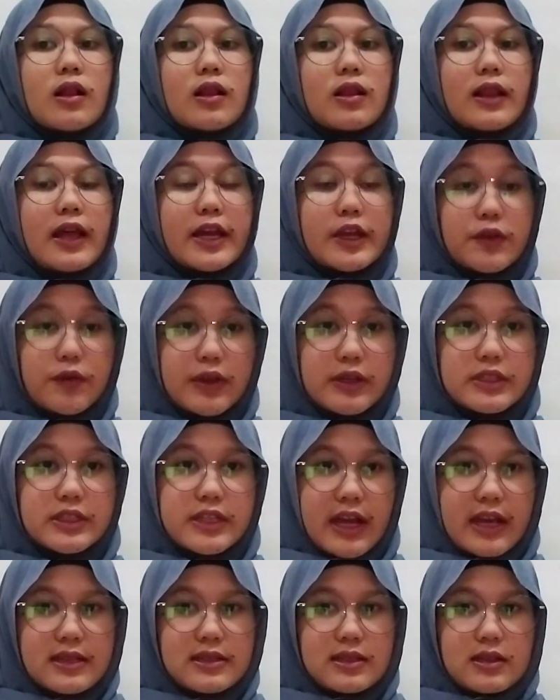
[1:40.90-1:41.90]
Language
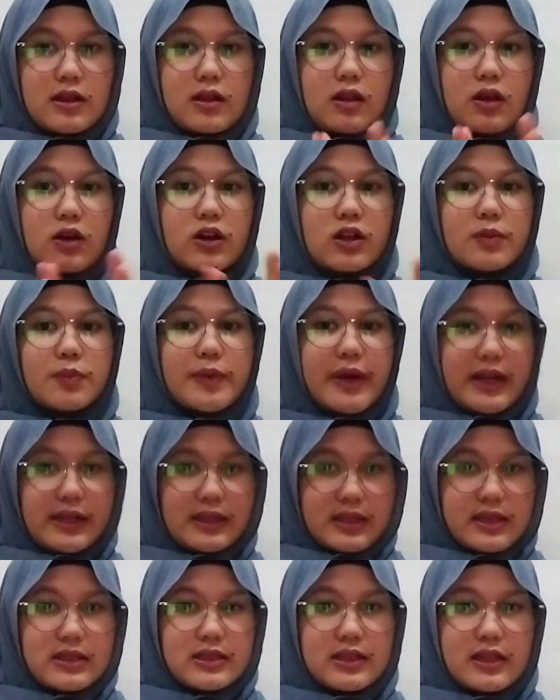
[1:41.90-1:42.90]
as a local
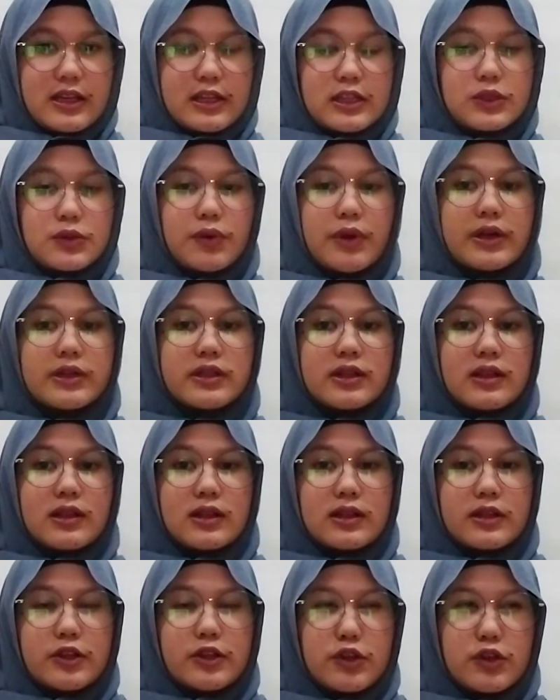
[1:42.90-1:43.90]
practice is where the
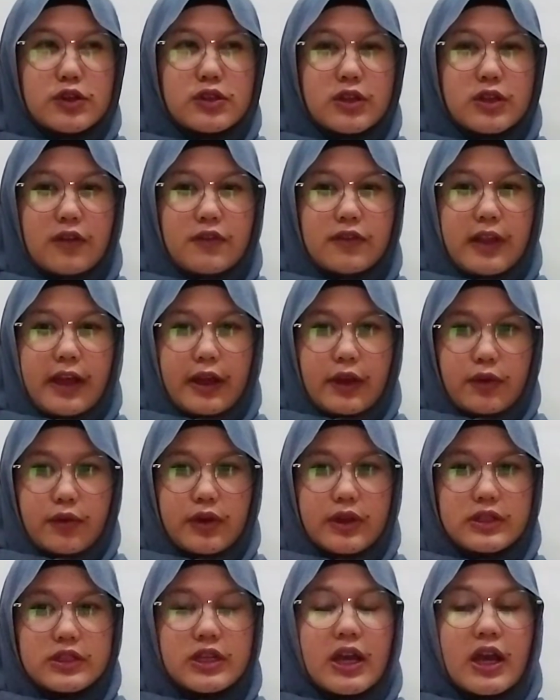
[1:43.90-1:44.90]
use of
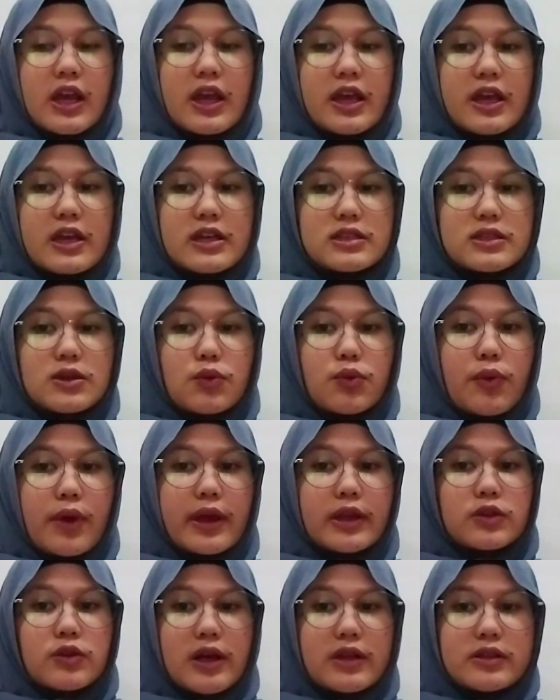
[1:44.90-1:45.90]
language is a
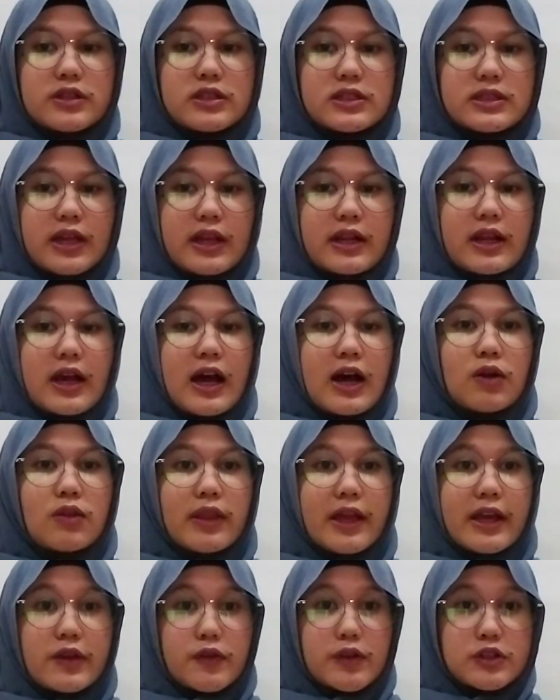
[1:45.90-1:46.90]
way to understand how
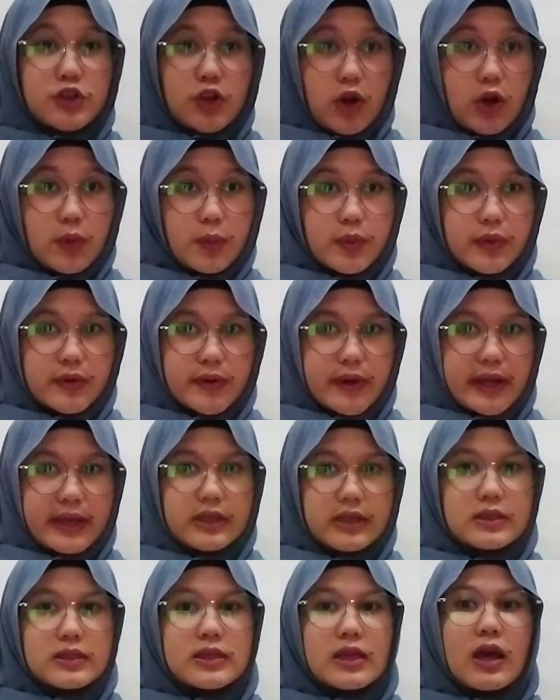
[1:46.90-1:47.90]
language
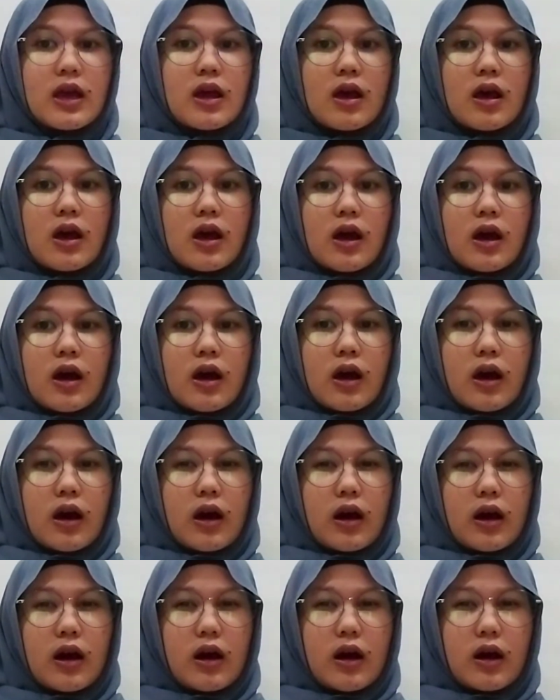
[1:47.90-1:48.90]
operates
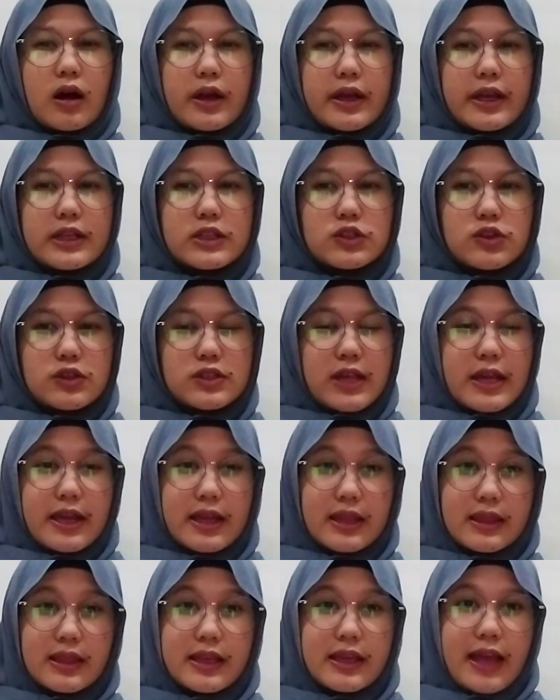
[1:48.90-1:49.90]
in
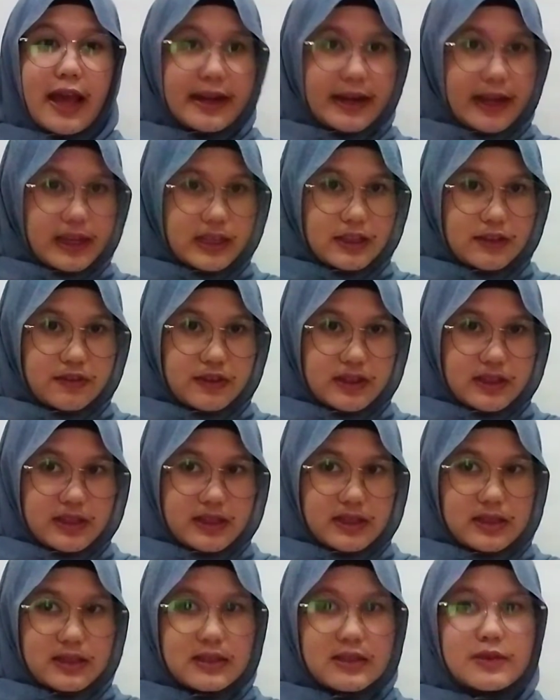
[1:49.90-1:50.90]
society and
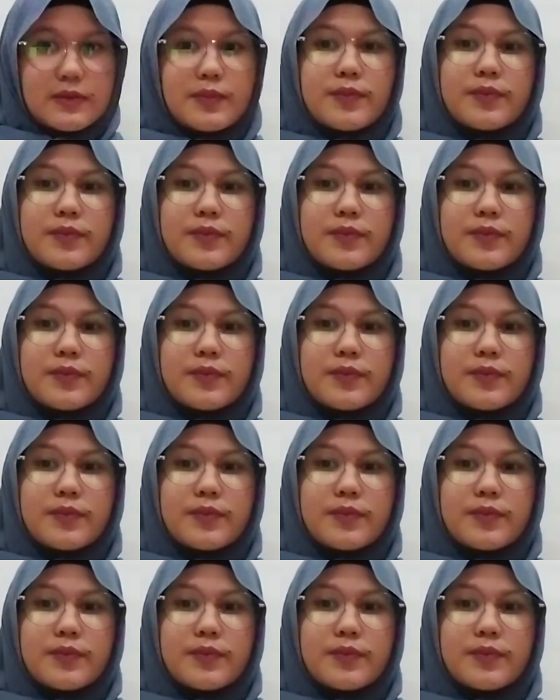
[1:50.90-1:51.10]
activities.